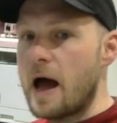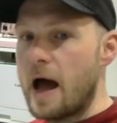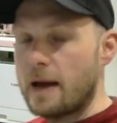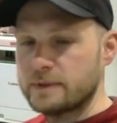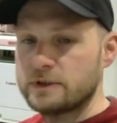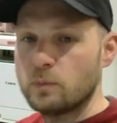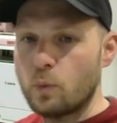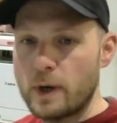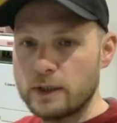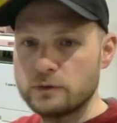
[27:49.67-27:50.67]
Amazon
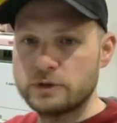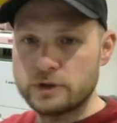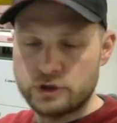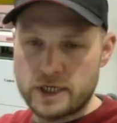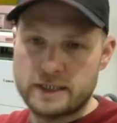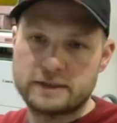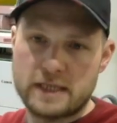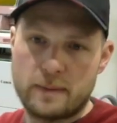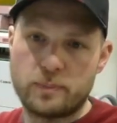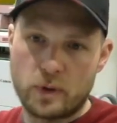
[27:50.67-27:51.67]
will suggest
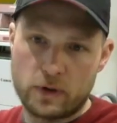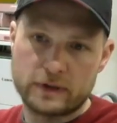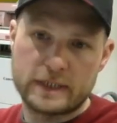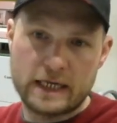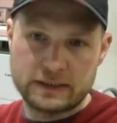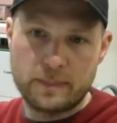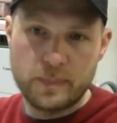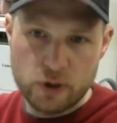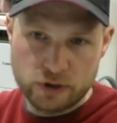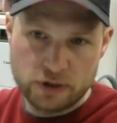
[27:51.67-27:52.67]
that product as a
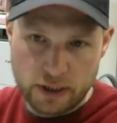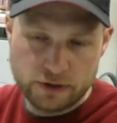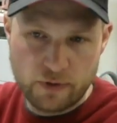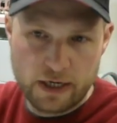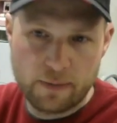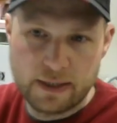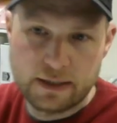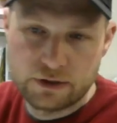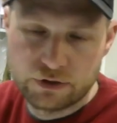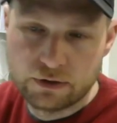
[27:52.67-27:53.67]
personalized
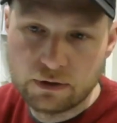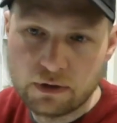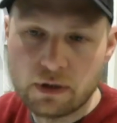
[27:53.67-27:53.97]
recommendation